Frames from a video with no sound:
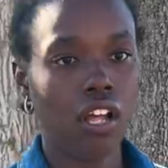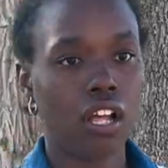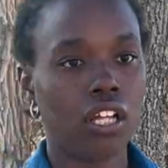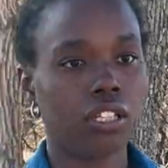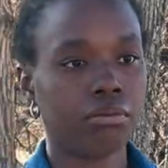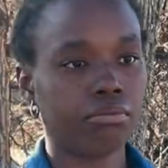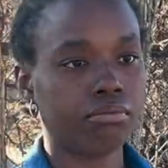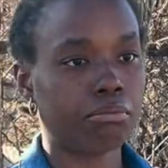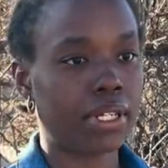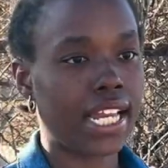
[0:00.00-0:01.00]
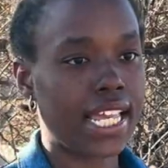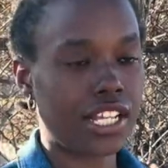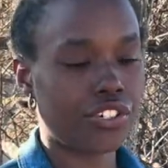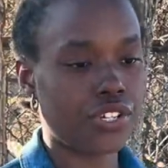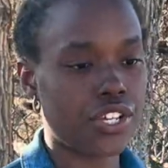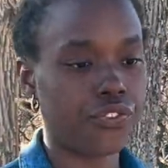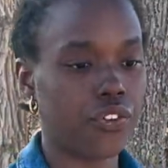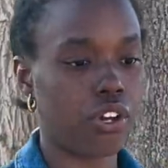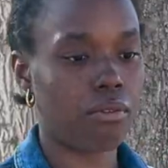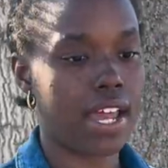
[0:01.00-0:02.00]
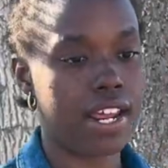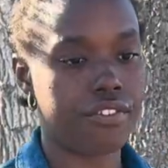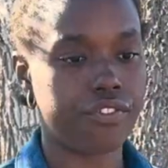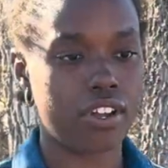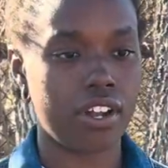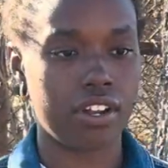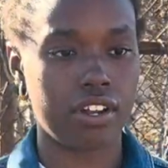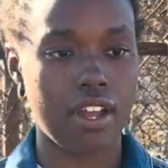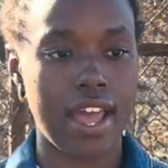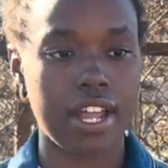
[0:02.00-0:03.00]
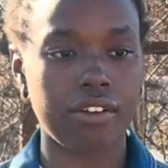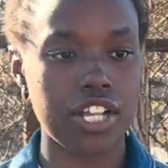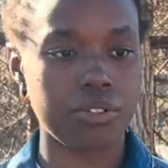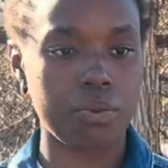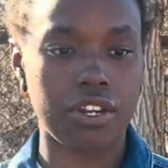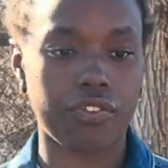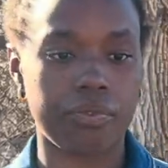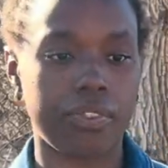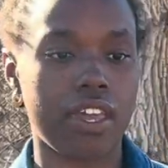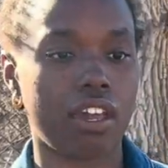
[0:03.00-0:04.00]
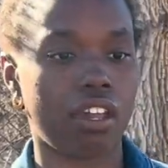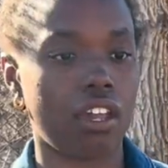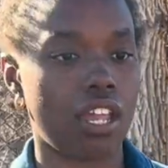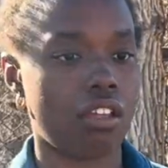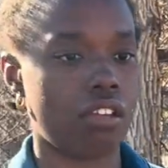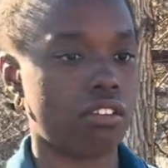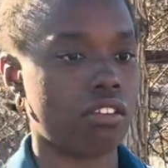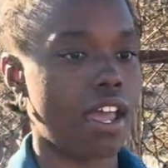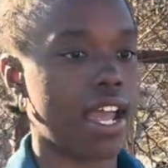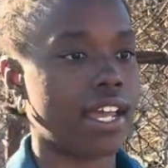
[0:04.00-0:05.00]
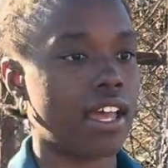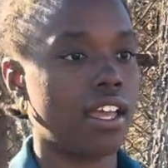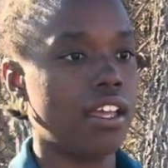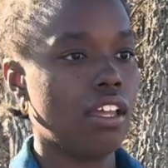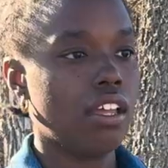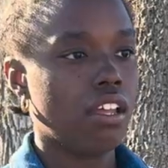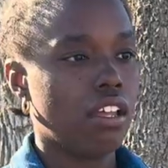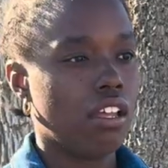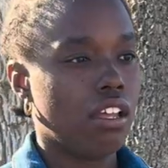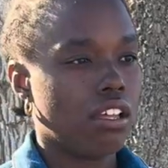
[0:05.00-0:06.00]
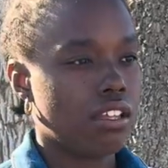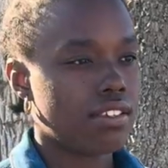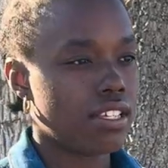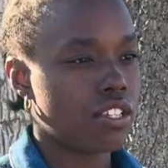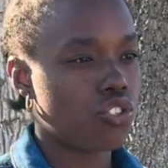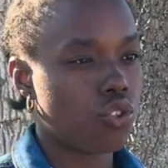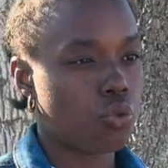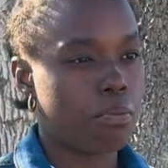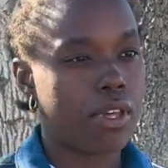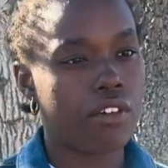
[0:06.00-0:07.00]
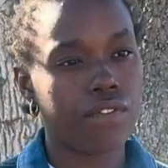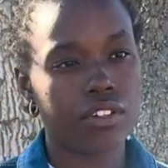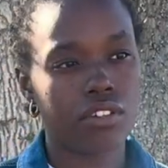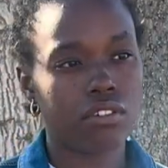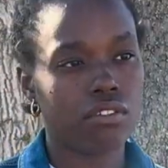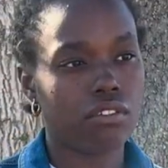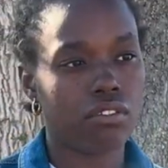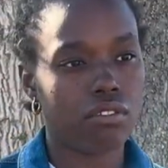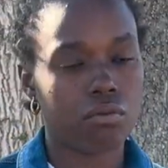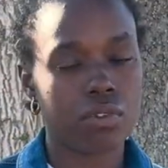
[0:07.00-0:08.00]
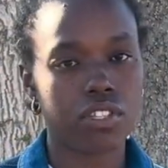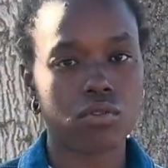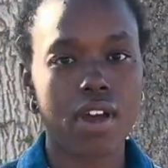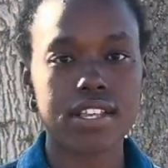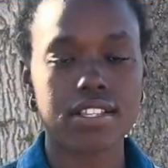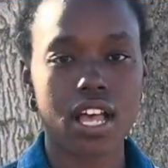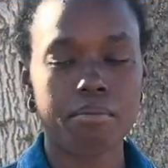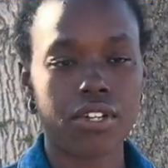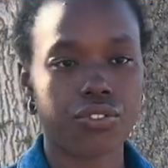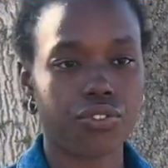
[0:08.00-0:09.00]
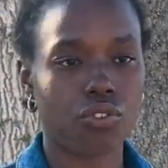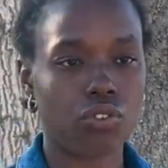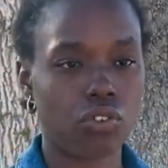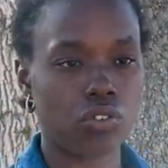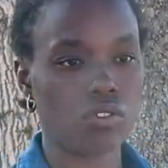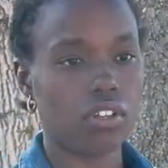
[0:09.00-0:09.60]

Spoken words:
But I got transferred right after I graduated from there, and I got sent to Belleville. Went to Whiteside Middle School.